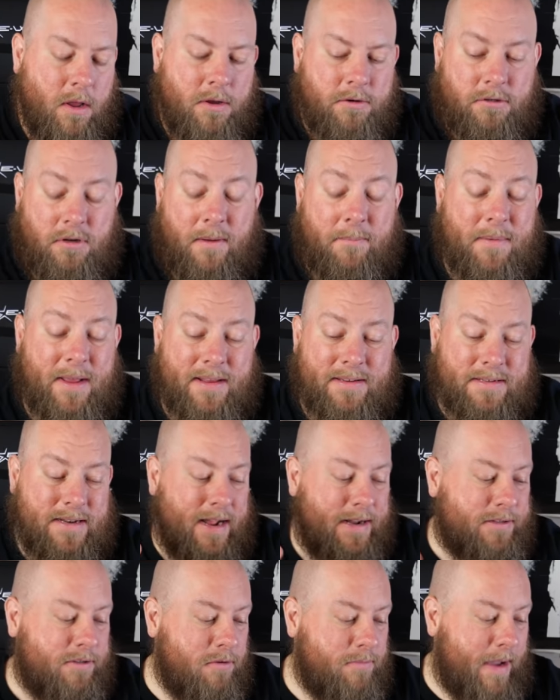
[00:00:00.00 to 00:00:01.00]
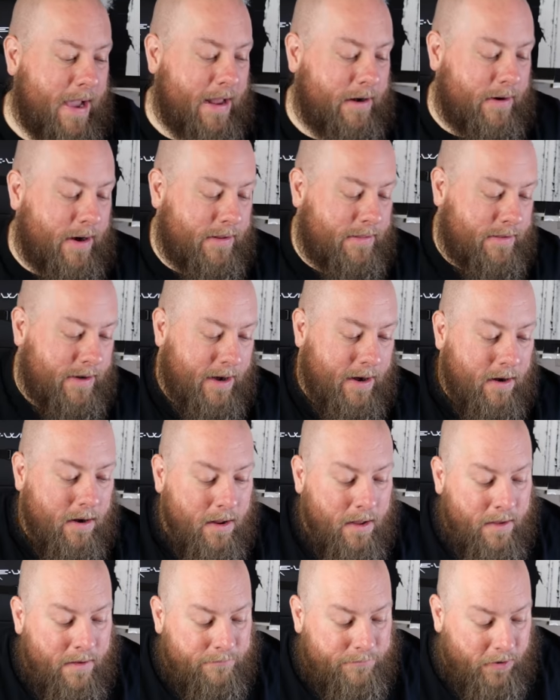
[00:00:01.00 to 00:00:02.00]
So I mean, it's not too bad right there.
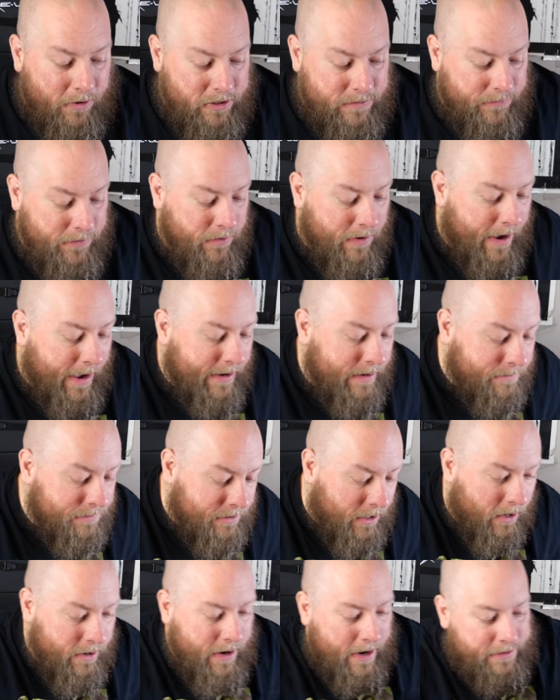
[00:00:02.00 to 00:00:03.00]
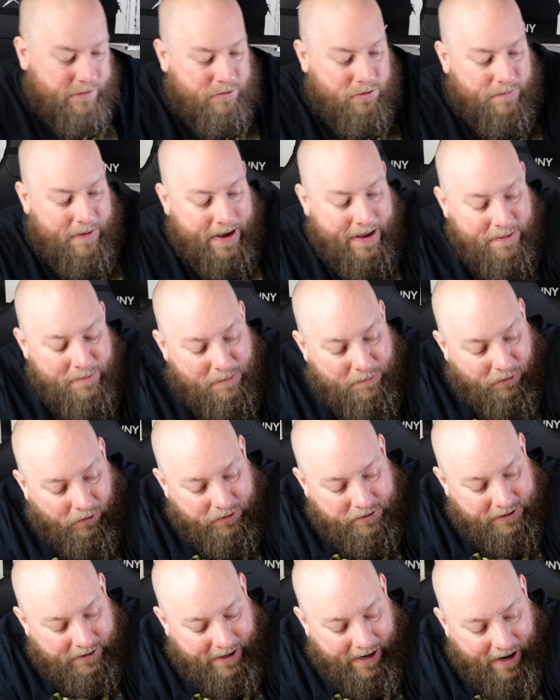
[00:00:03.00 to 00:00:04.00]
First few items are not too bad. Let me pull
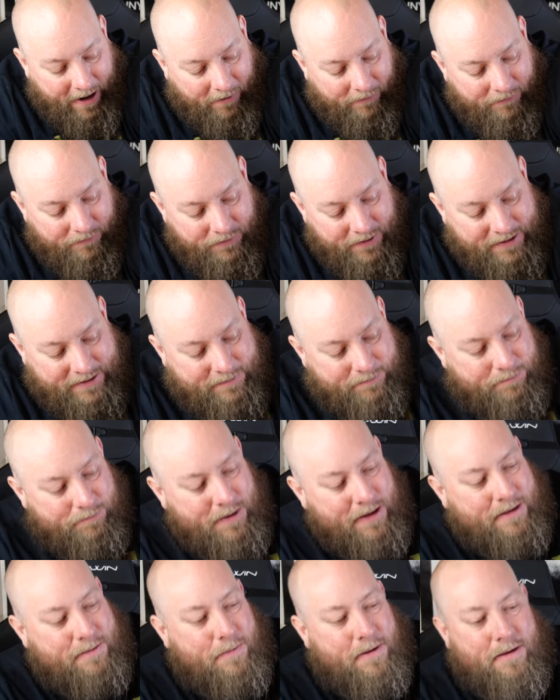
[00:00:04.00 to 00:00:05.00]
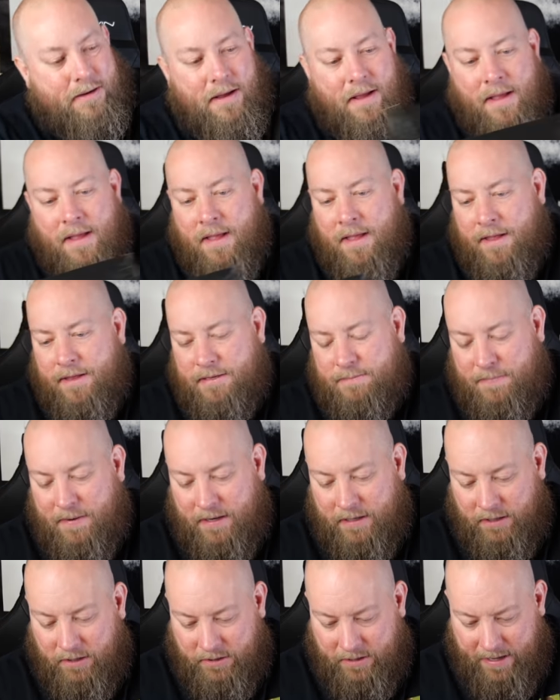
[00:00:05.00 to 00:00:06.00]
this thing out. This thing's been, it's
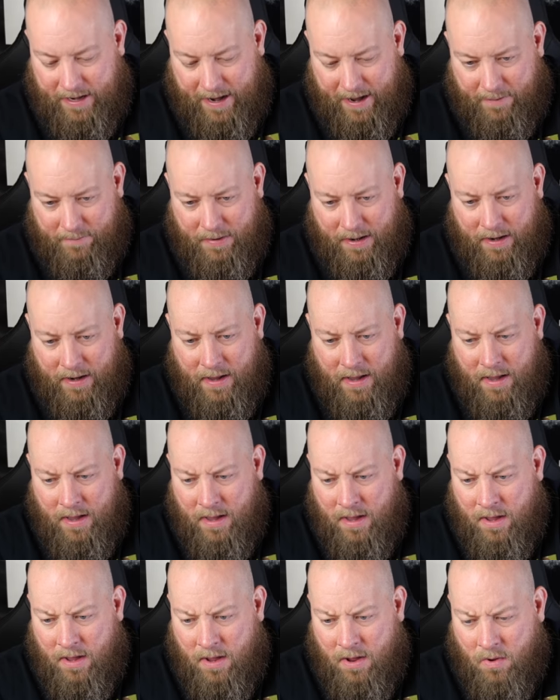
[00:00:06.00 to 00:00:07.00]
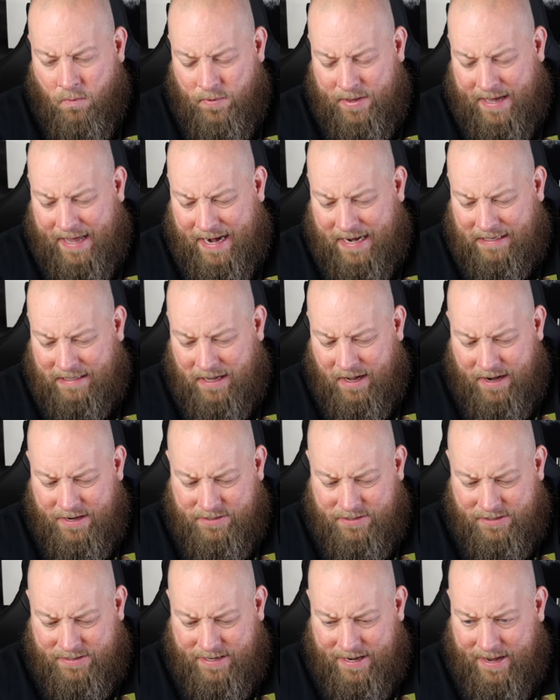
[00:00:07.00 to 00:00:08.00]
been looking at me. We got a
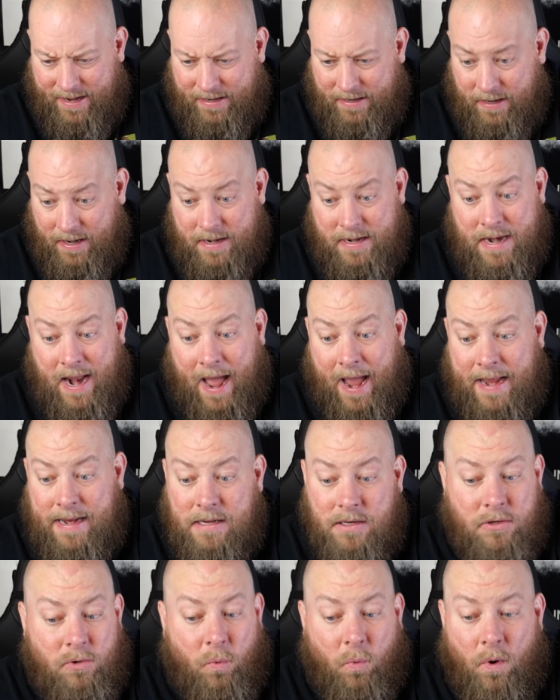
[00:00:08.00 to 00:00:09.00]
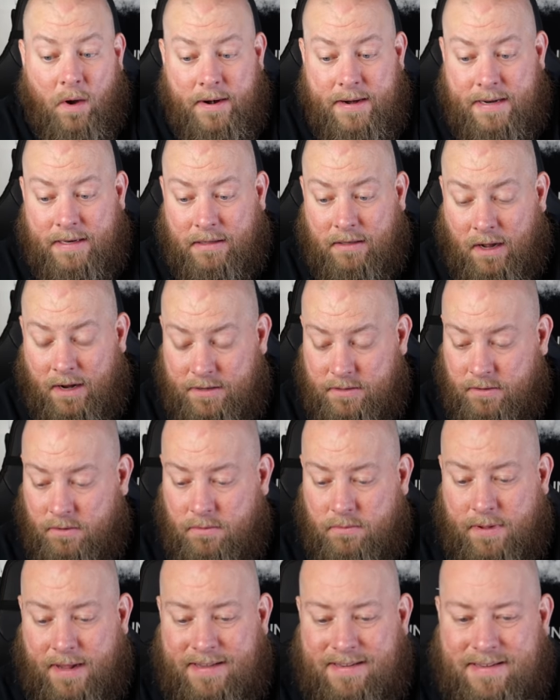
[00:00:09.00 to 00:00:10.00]
Logitech 920
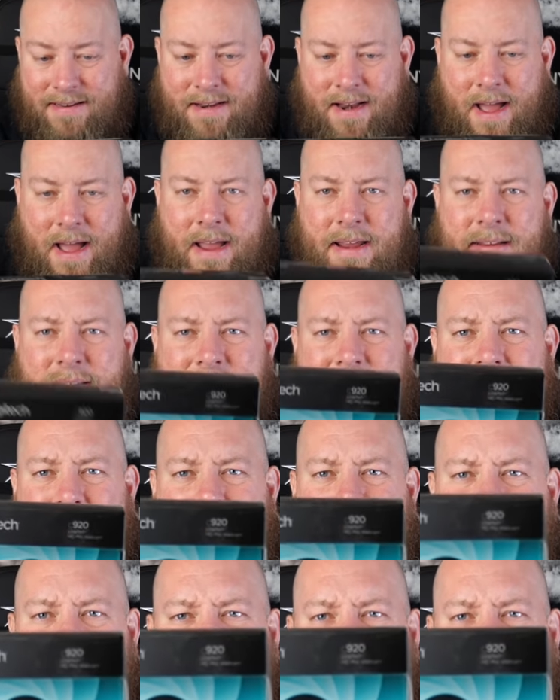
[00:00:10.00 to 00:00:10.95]
ooh, that's nice.